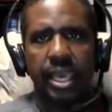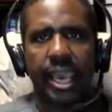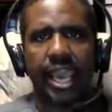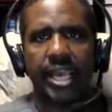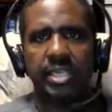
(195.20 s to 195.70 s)

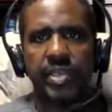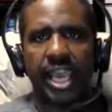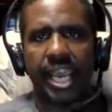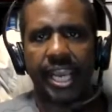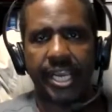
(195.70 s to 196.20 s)
as
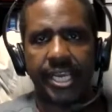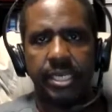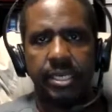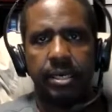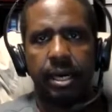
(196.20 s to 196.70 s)
a
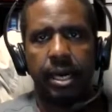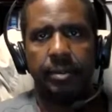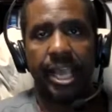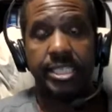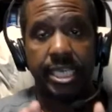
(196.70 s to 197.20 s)

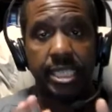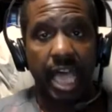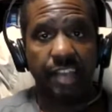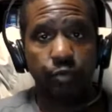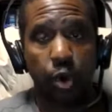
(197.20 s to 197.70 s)

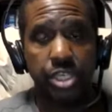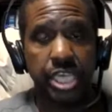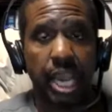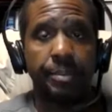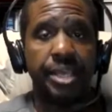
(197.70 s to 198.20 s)
live
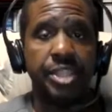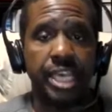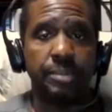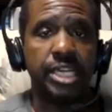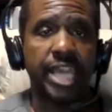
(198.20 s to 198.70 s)
workshop. And then
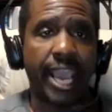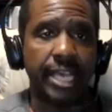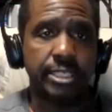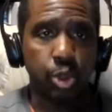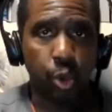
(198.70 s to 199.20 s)
I'm going to
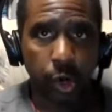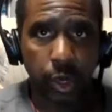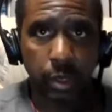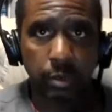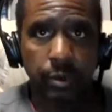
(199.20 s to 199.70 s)
ask
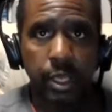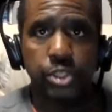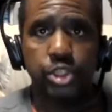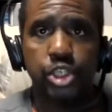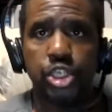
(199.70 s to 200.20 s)
Laurel
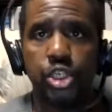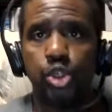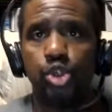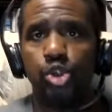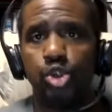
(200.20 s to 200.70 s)

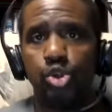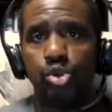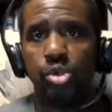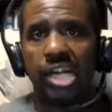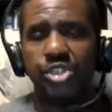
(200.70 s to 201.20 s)
to
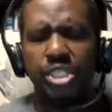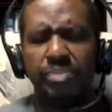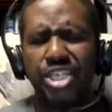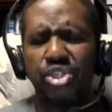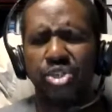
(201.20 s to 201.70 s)
just
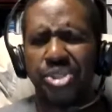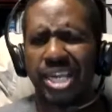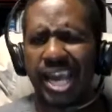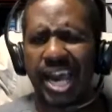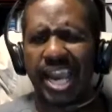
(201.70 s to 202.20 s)
make sure that the
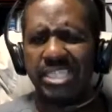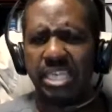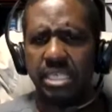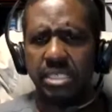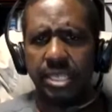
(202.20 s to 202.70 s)
guide
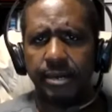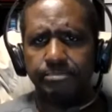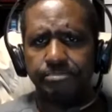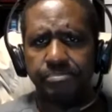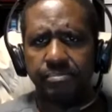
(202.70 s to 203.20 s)
is uh,
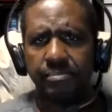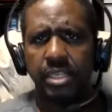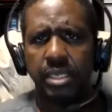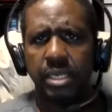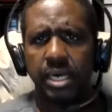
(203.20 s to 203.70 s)

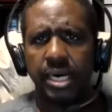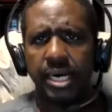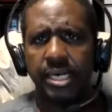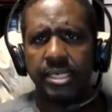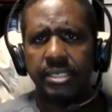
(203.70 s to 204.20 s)

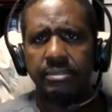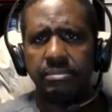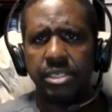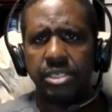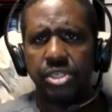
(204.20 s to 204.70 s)

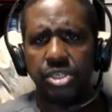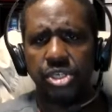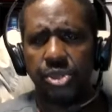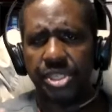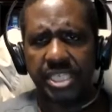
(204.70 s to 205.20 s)

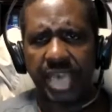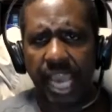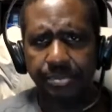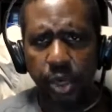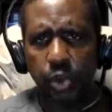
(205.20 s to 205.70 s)
the
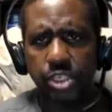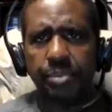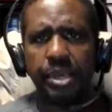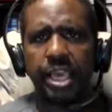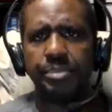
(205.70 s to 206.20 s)
typos
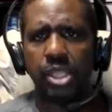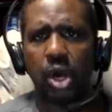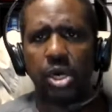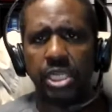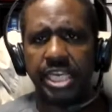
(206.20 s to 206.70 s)
have been
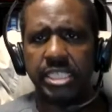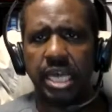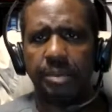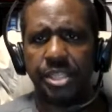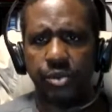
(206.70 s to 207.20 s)
all cleaned
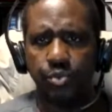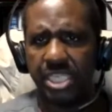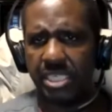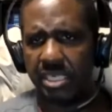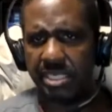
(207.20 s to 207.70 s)
up and it really
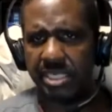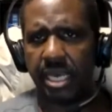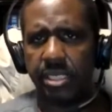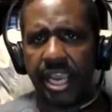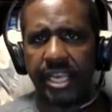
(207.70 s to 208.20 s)
does
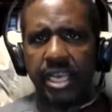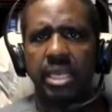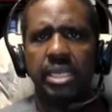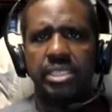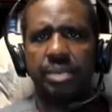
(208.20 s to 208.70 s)
sound like
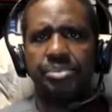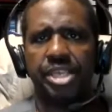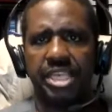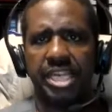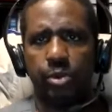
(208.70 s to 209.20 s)
something
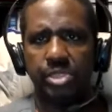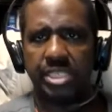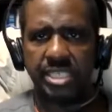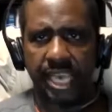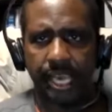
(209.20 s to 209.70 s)
that I would
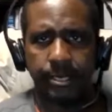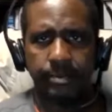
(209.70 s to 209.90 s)
say.